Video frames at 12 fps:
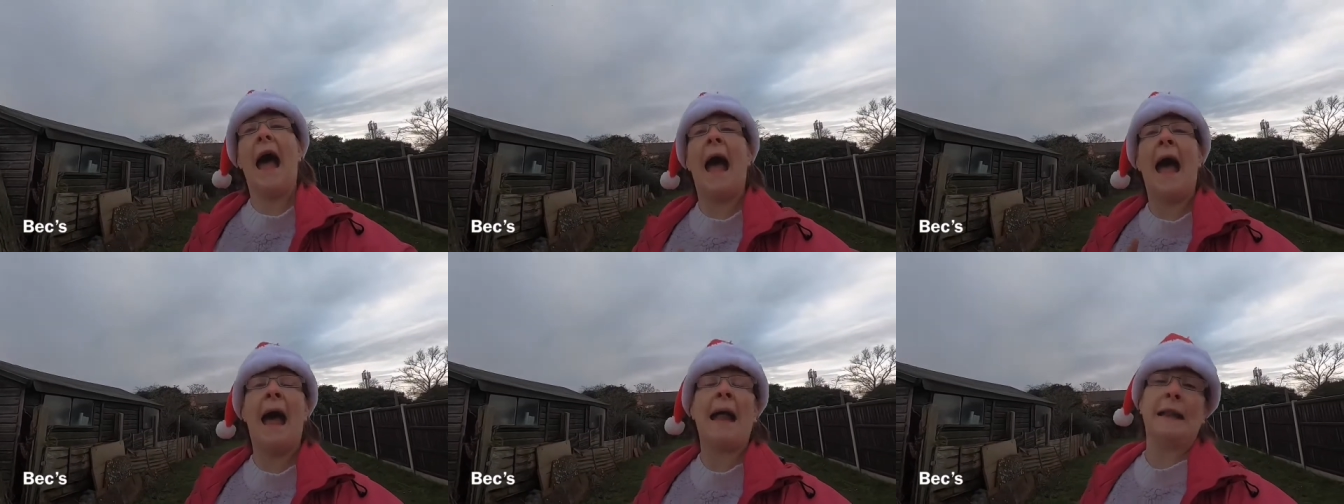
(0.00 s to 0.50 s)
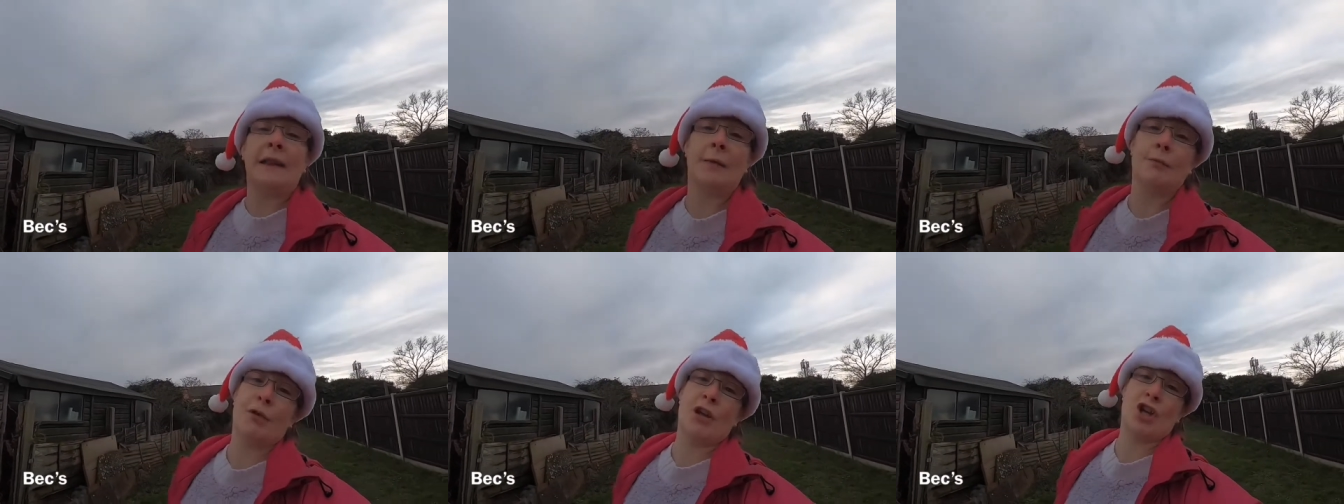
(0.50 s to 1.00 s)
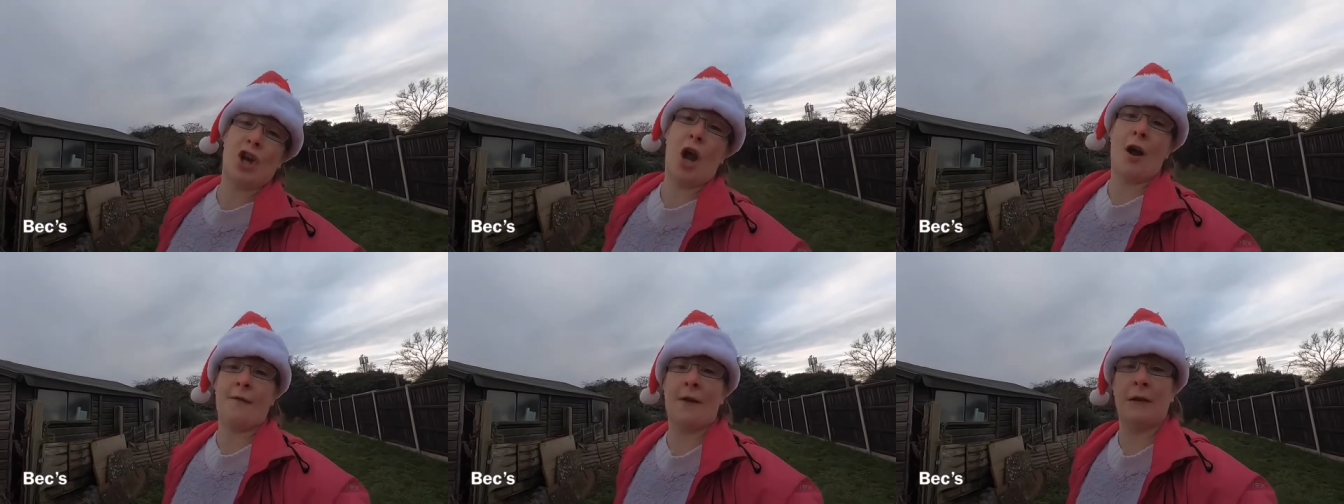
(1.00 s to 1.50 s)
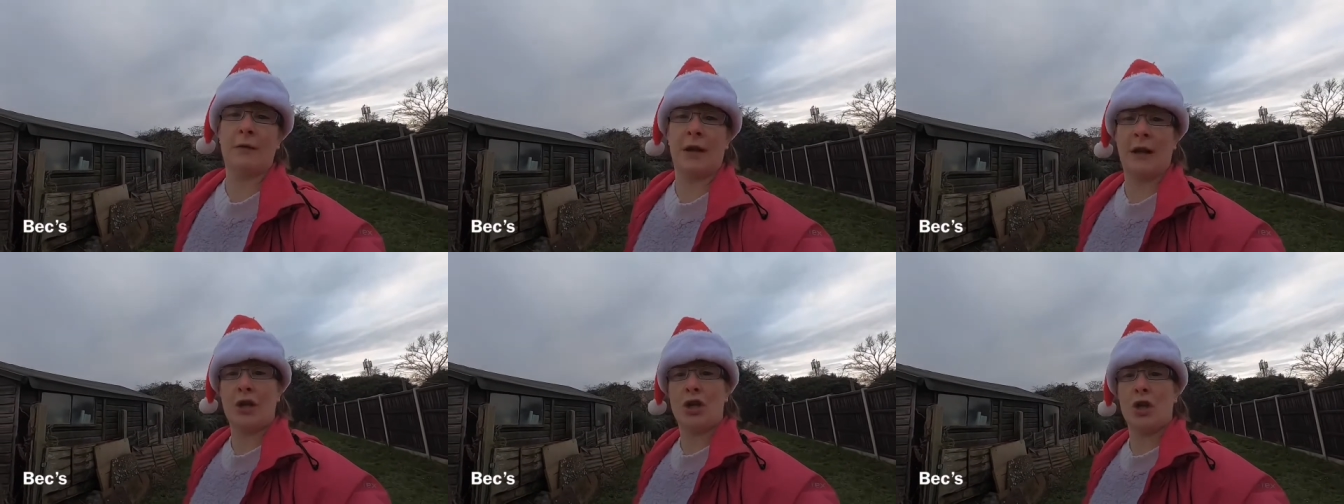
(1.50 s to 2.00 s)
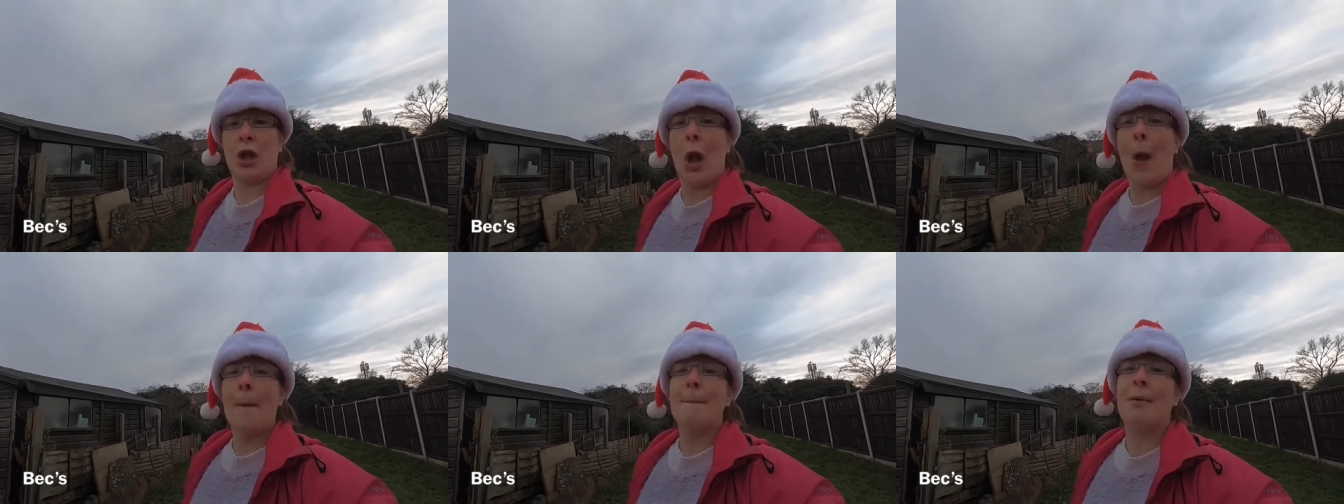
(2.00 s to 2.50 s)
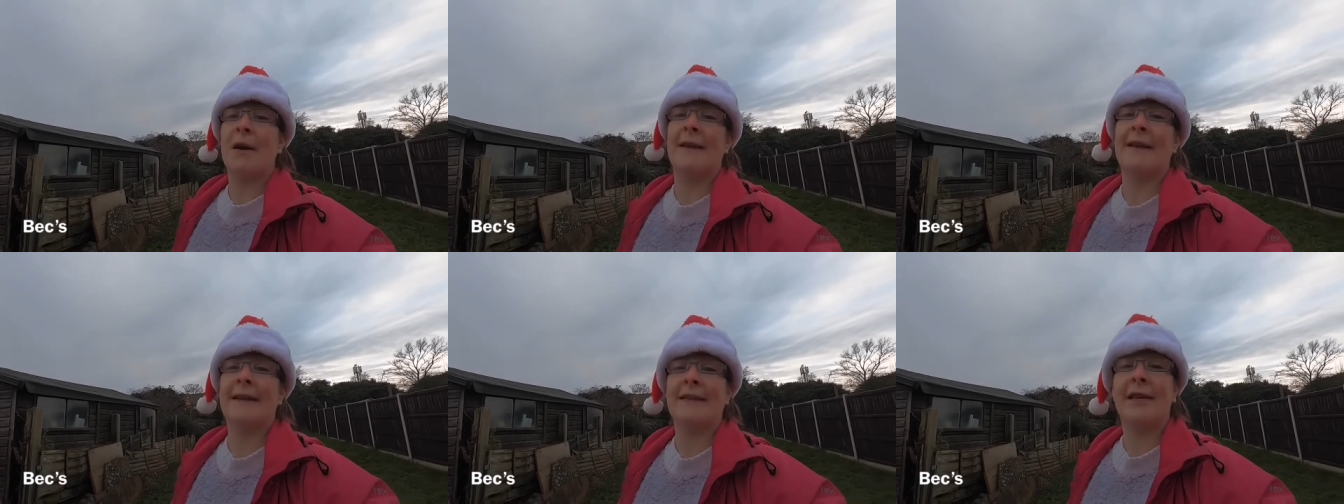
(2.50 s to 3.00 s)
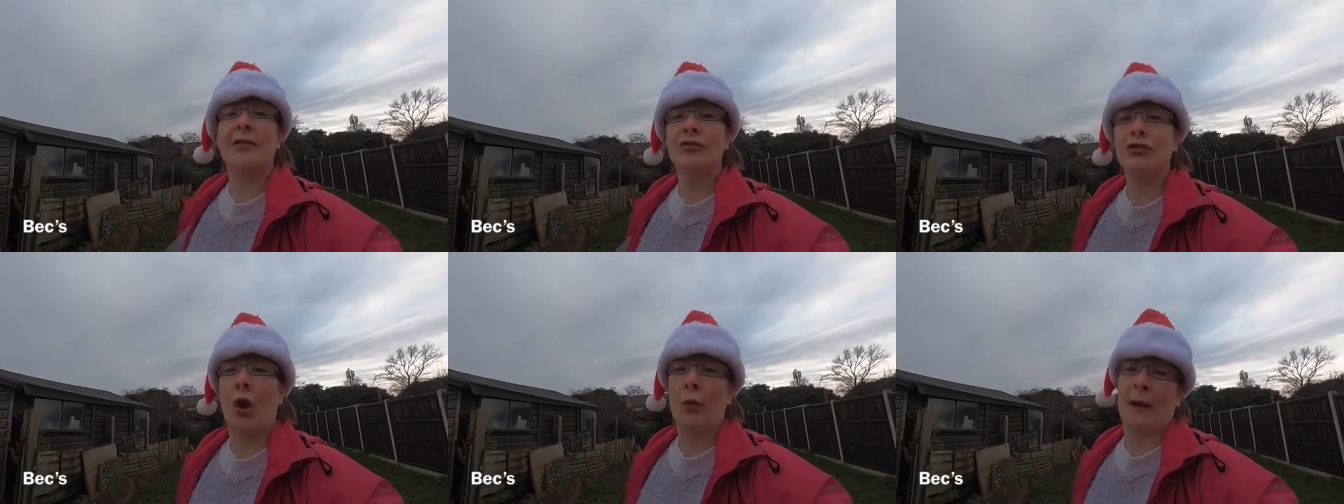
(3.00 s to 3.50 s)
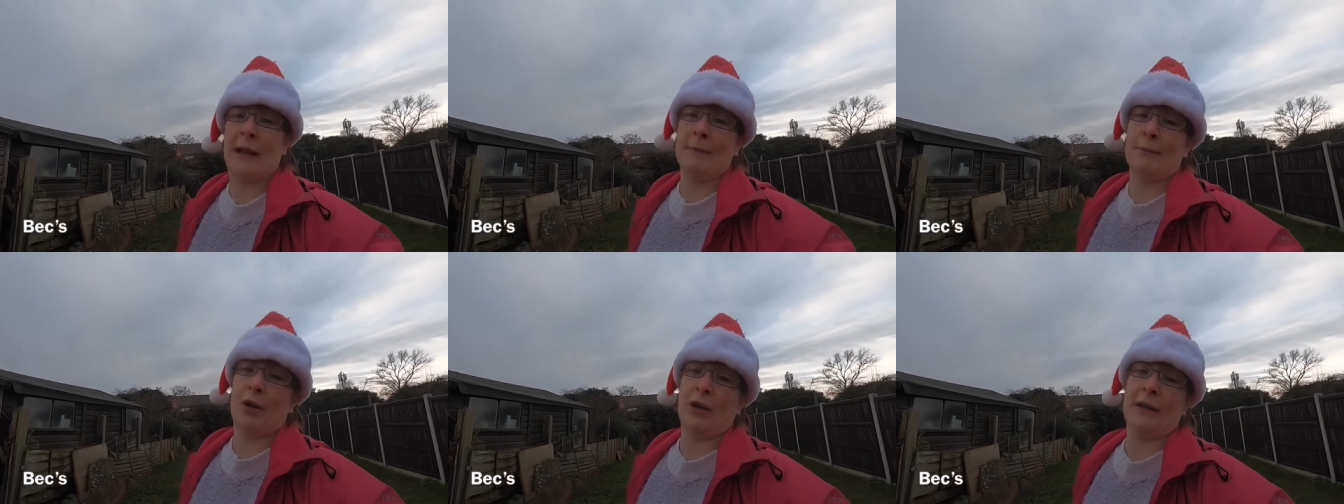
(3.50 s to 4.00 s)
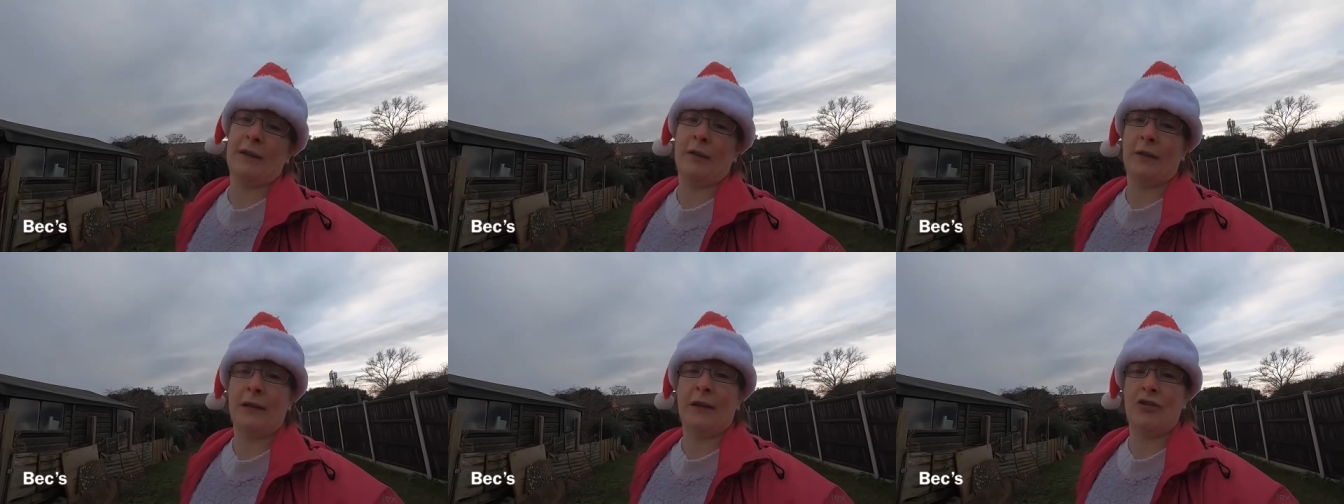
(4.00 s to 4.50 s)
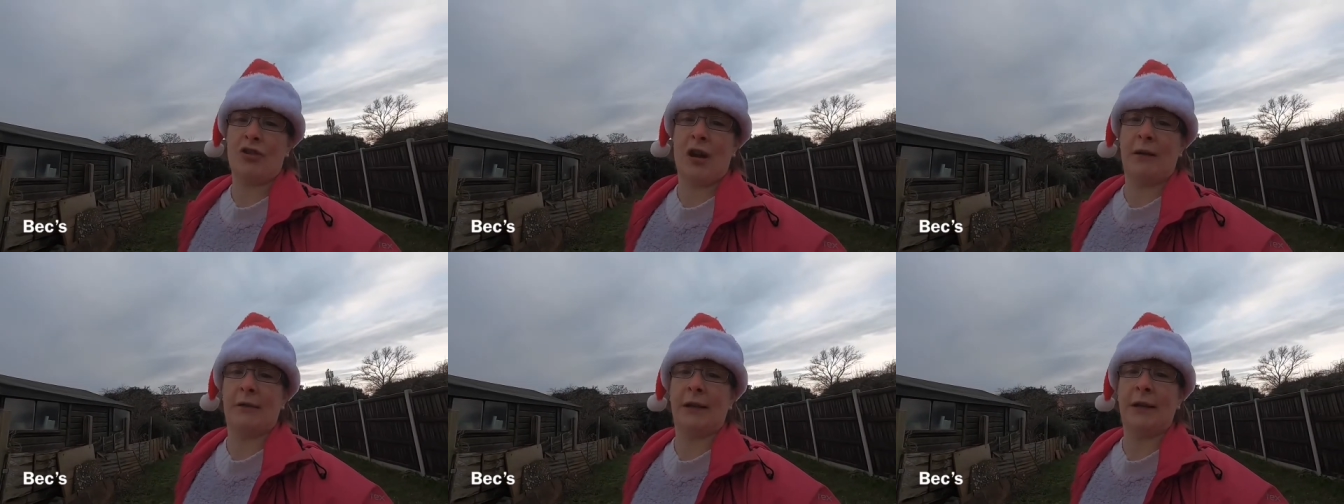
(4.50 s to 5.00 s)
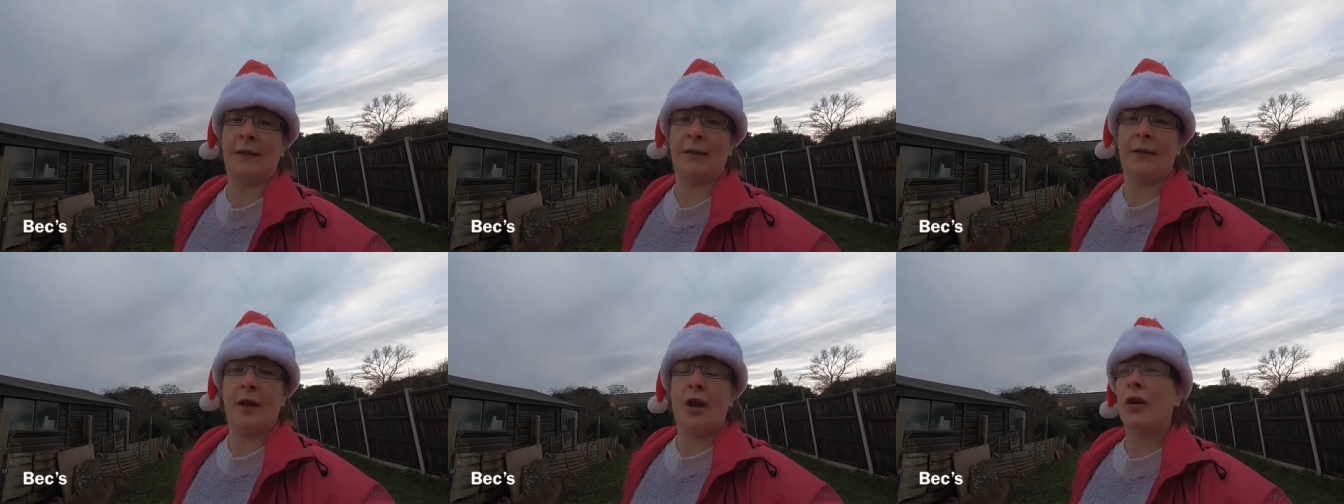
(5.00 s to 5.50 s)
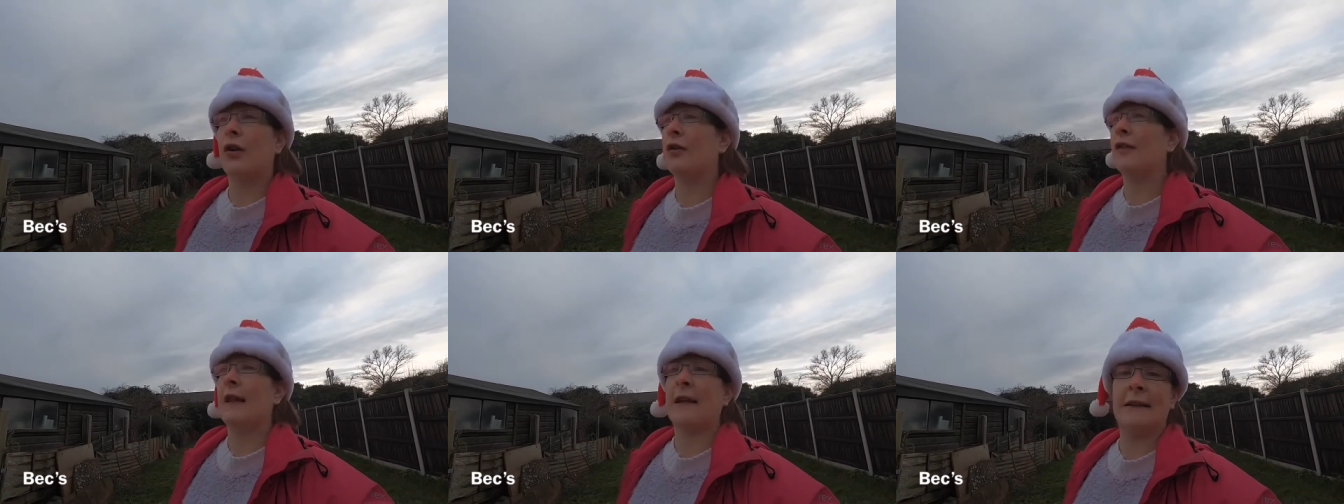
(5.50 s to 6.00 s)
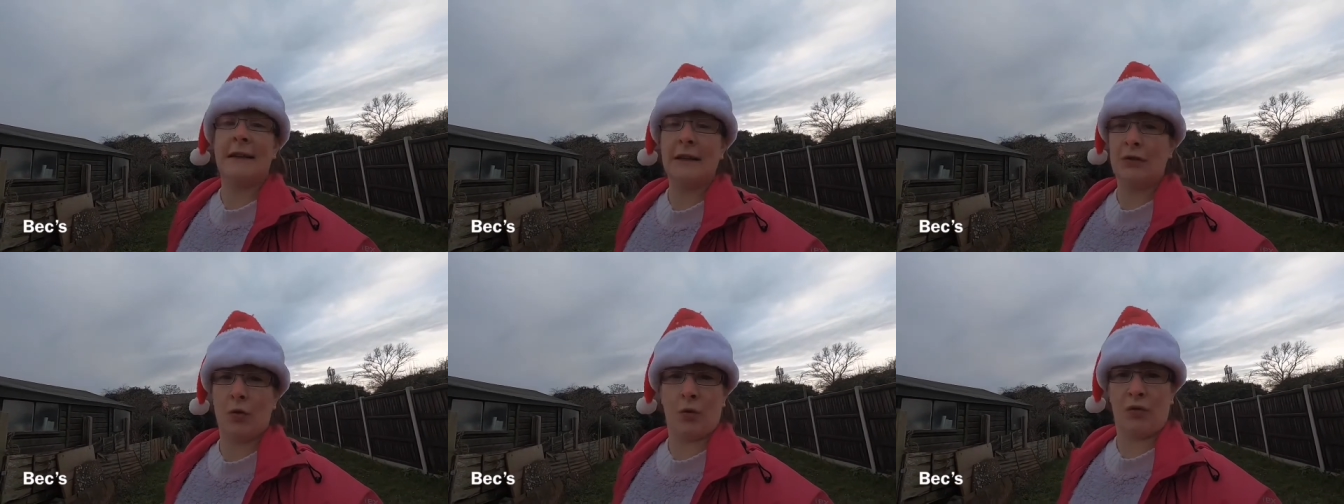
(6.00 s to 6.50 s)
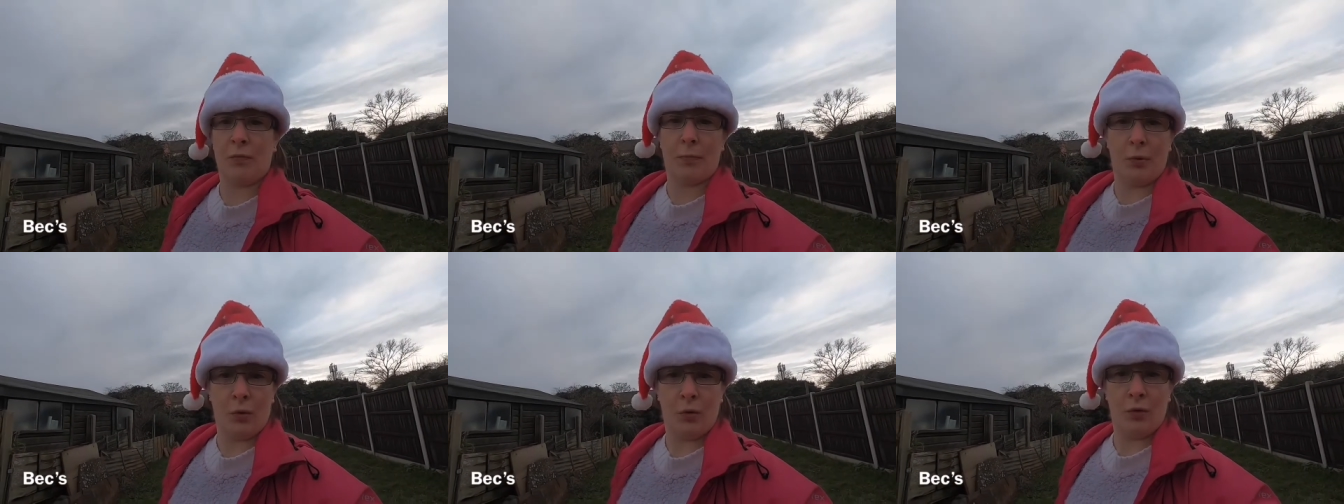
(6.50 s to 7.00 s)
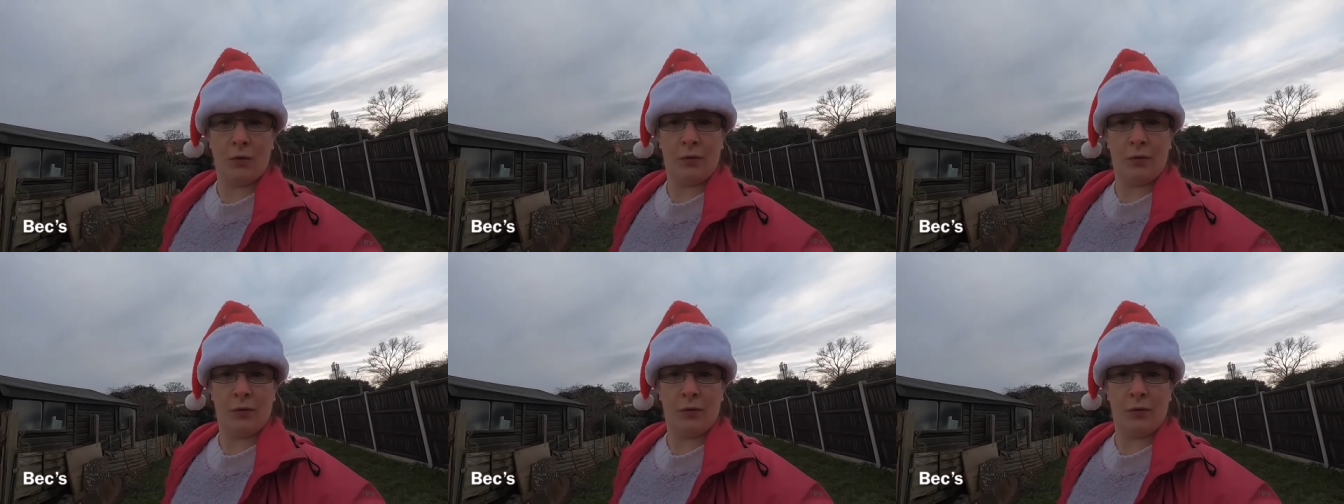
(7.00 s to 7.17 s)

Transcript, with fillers: and the British Heart Foundation please donate money to these charities because they need your support